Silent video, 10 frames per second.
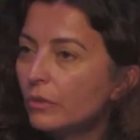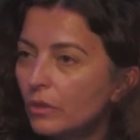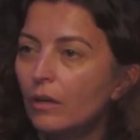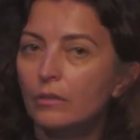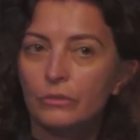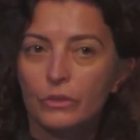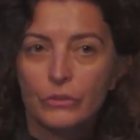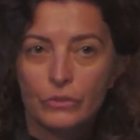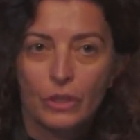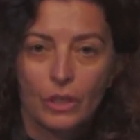
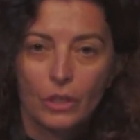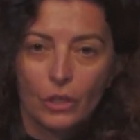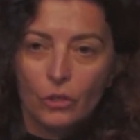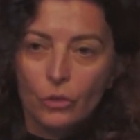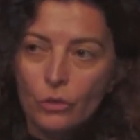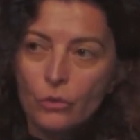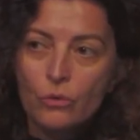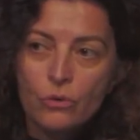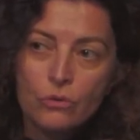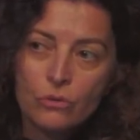photographers
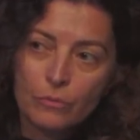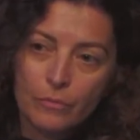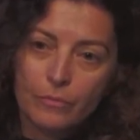who,